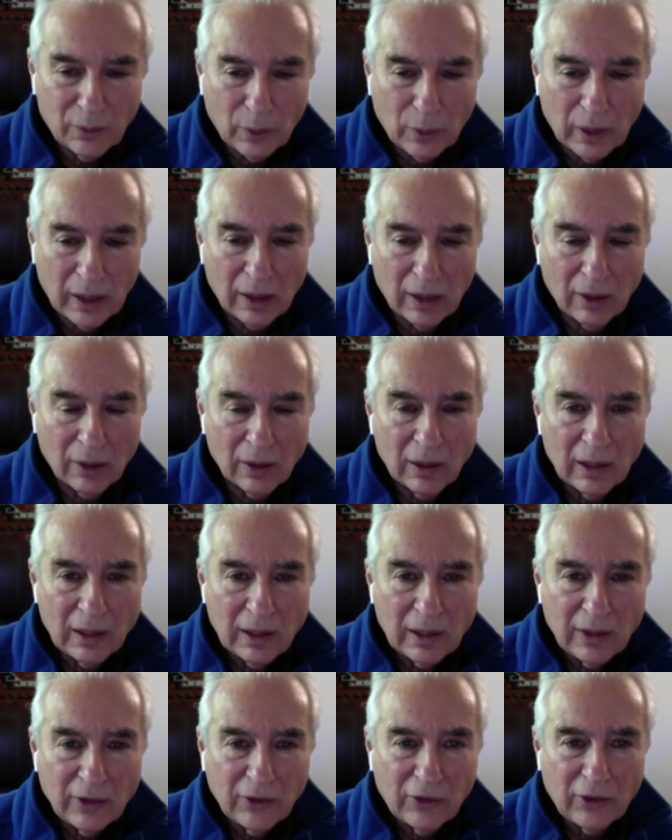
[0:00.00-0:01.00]
Wow.
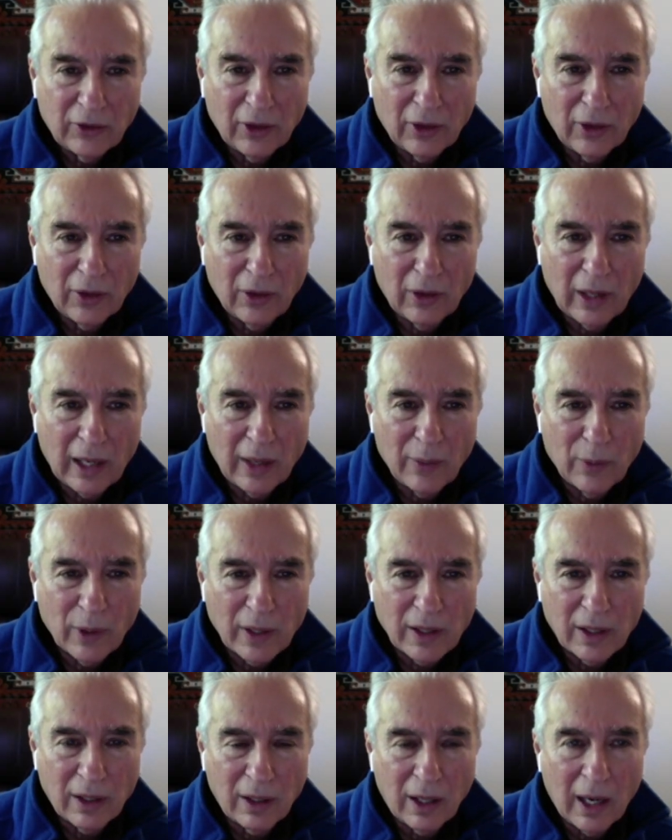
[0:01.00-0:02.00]
So I
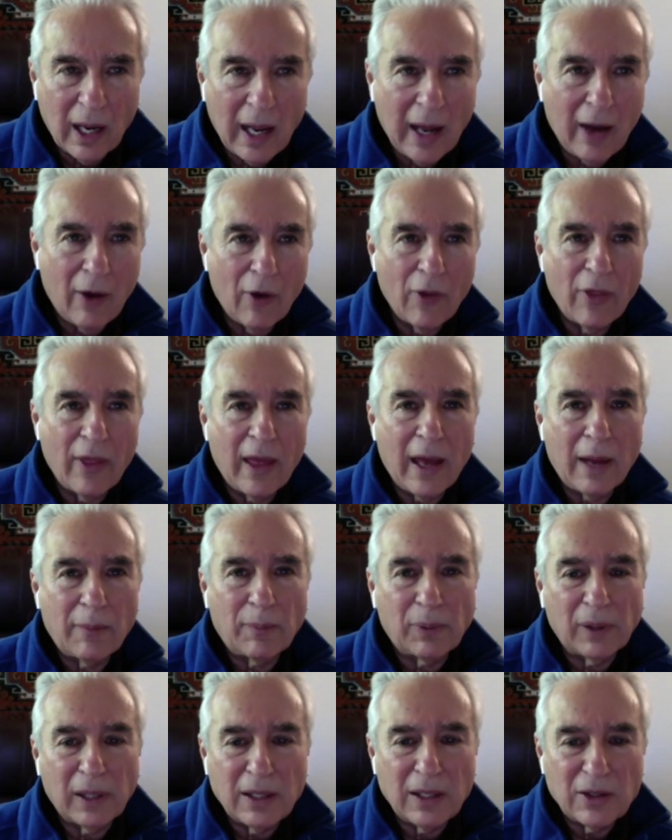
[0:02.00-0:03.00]
wonder how that
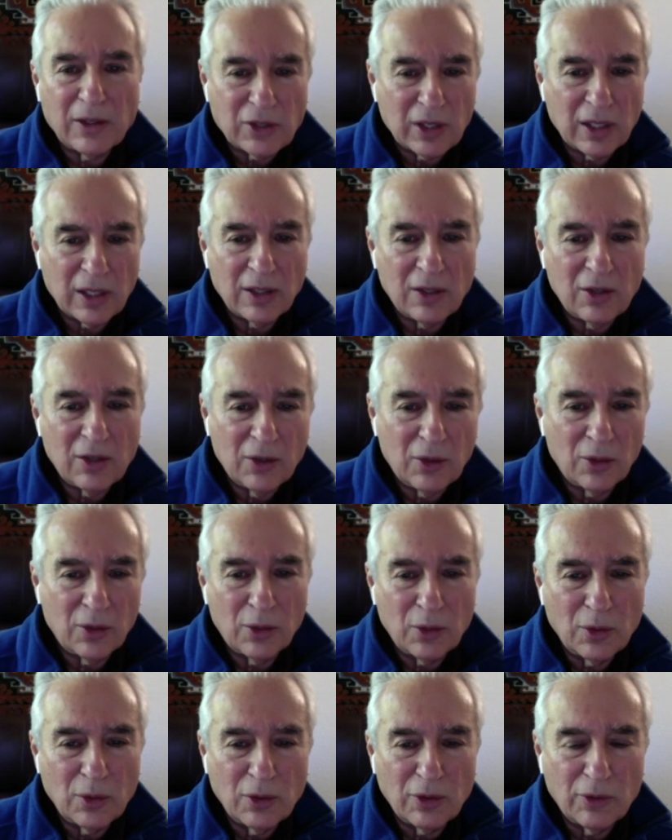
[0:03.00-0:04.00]
plays into
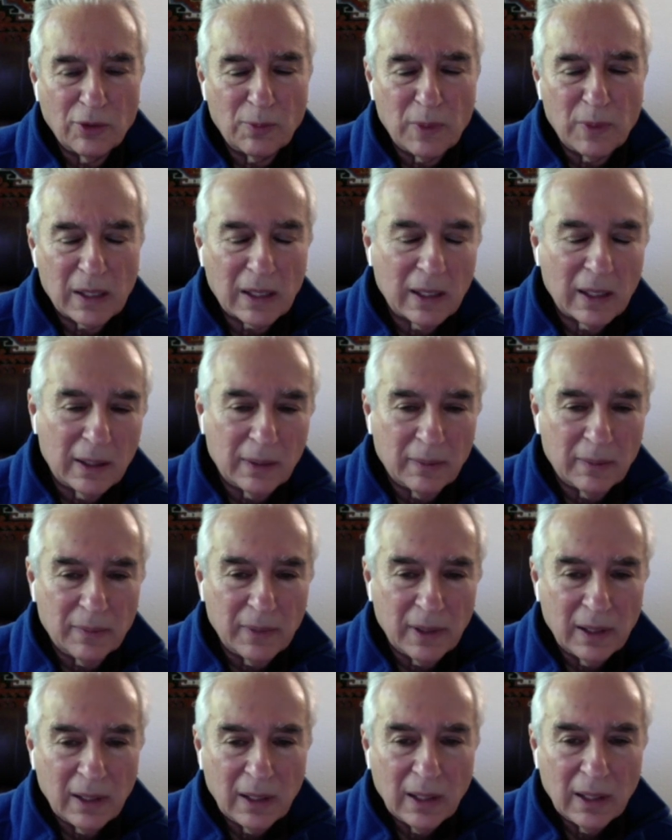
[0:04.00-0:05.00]
who you've become,
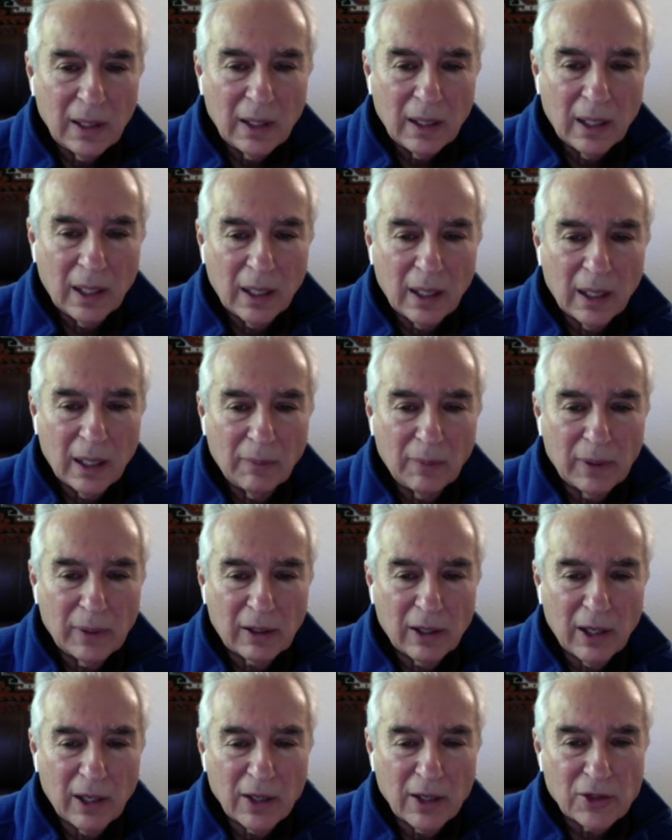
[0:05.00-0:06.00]

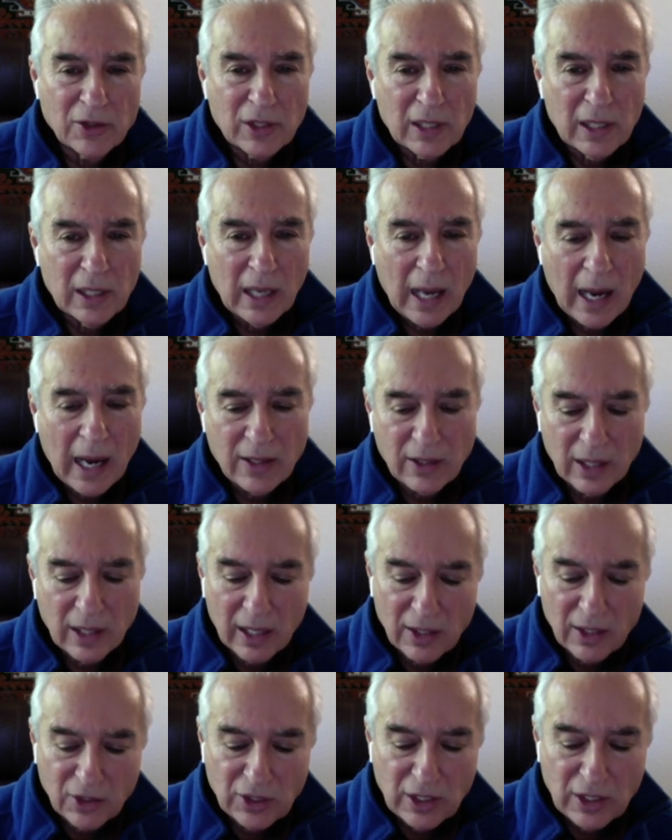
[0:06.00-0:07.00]
because
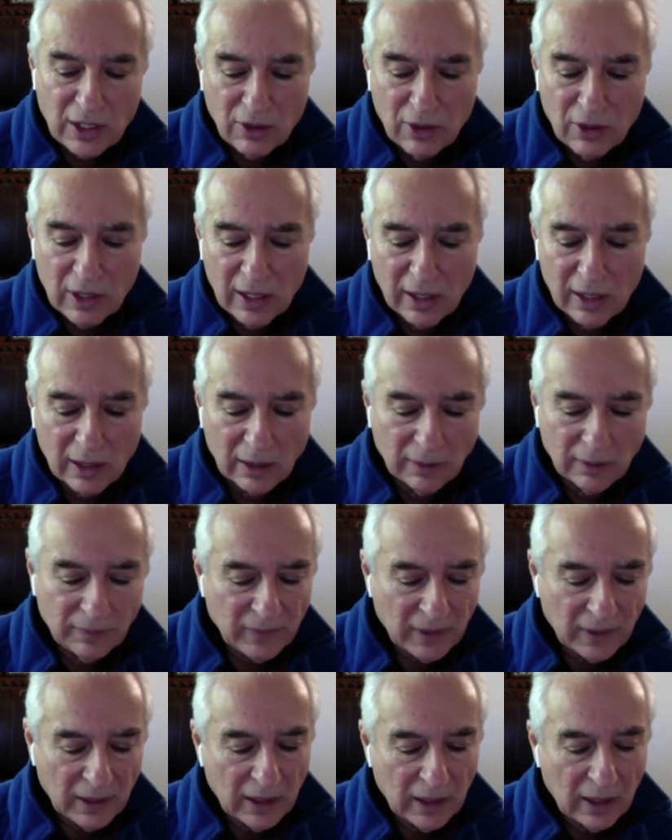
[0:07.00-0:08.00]
I see you here
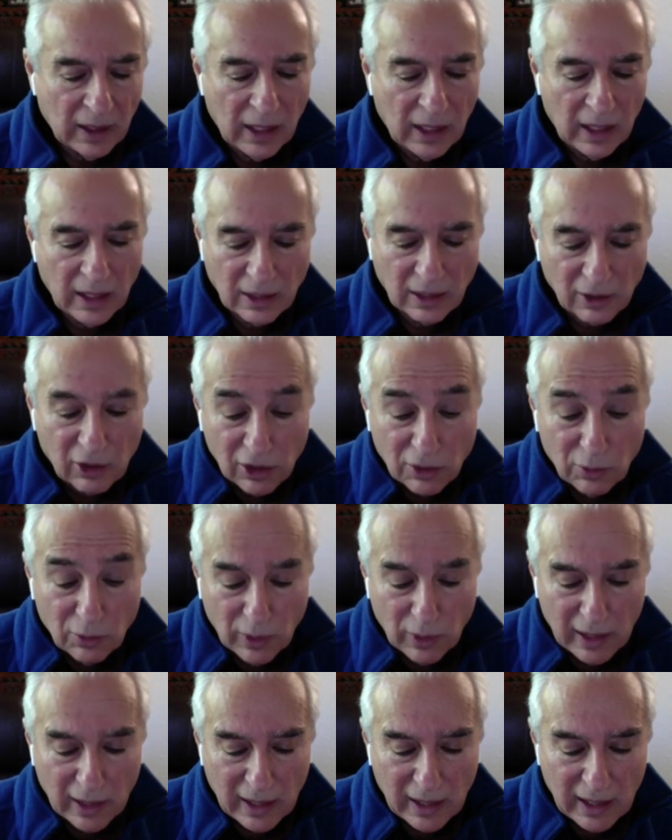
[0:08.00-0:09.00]
in a good
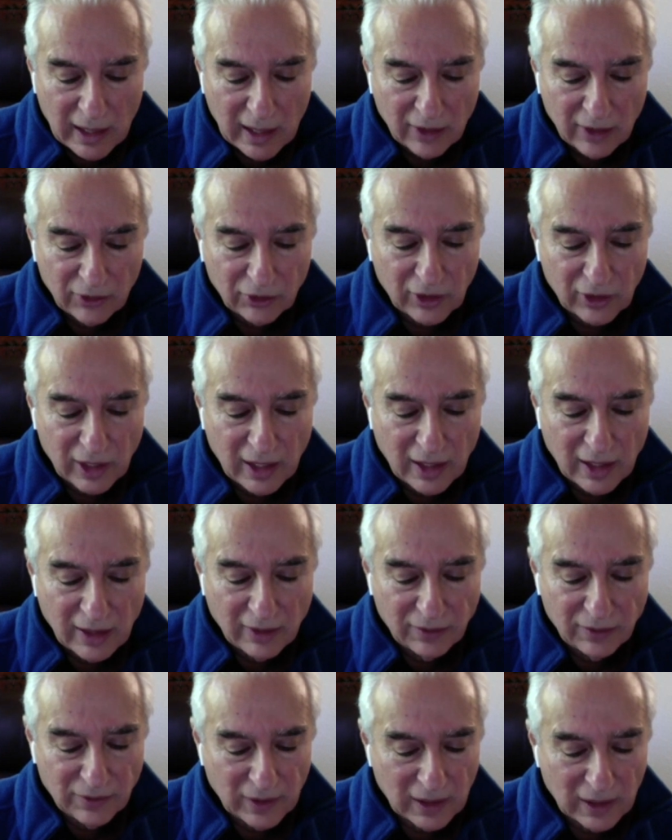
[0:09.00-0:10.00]
way as kind of,